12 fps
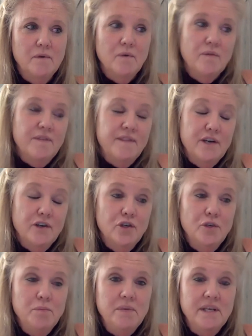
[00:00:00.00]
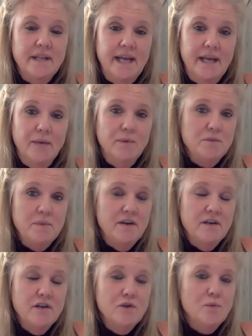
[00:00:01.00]
There could be a language
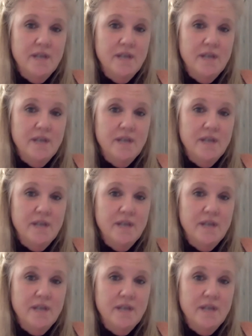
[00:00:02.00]
barrier.